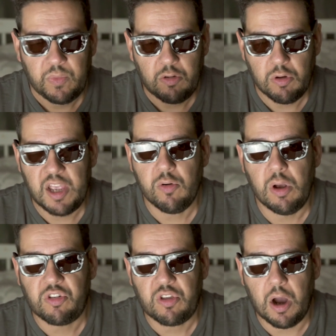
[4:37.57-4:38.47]
Create your
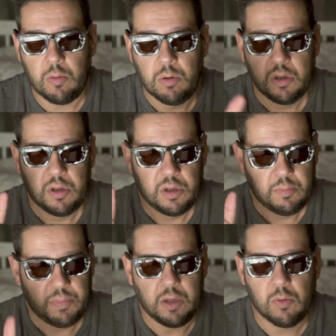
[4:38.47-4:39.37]
own style,
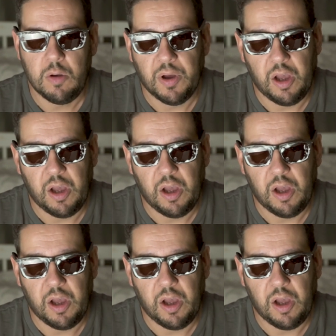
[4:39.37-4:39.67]
be your own